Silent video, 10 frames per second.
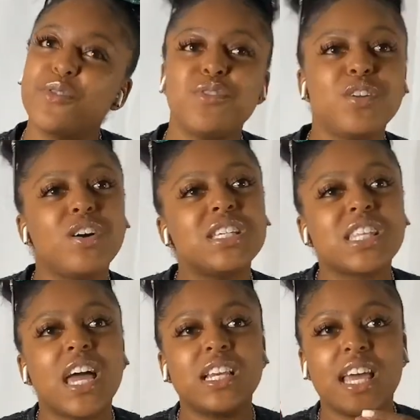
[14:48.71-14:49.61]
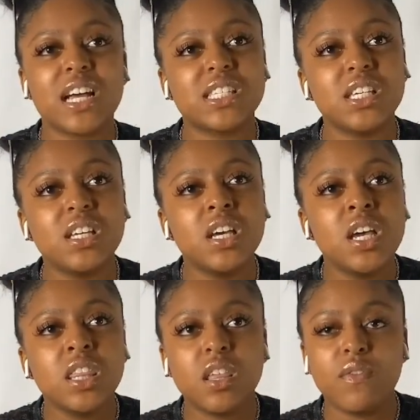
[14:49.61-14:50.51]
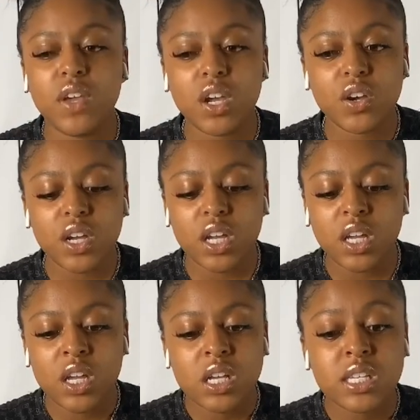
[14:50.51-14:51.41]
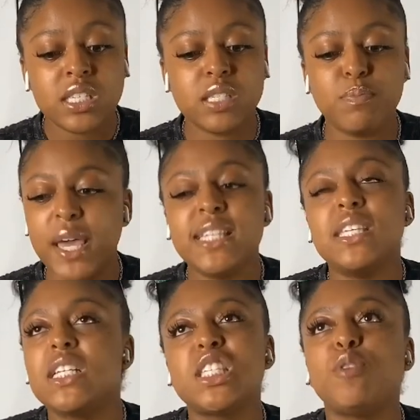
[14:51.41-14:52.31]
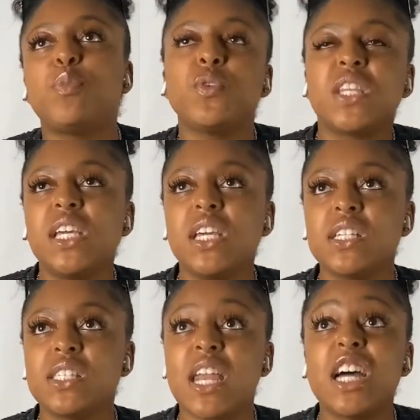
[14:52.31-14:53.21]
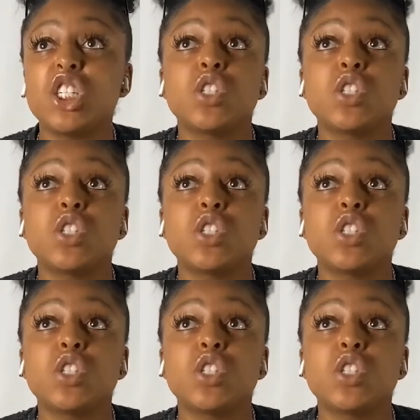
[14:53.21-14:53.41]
You know, it's like down to the very basic, simple things that I